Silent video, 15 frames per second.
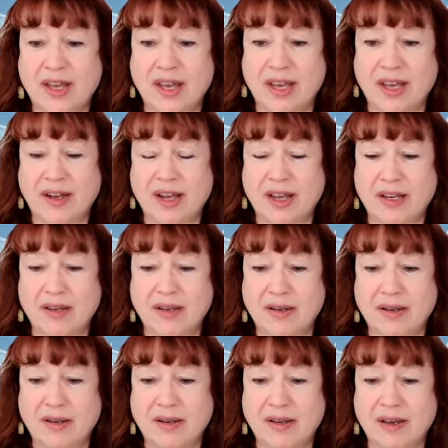and I
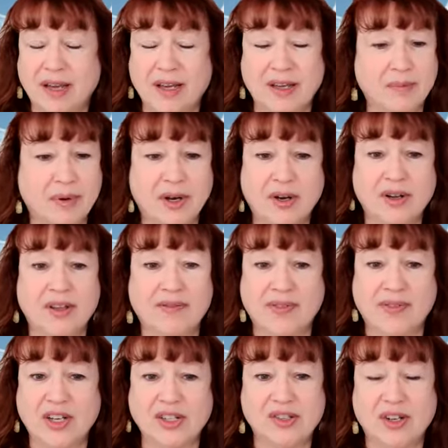could barely
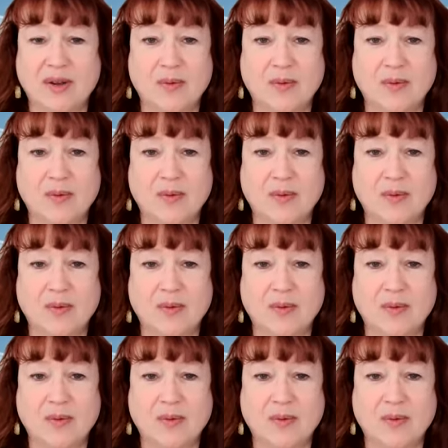function.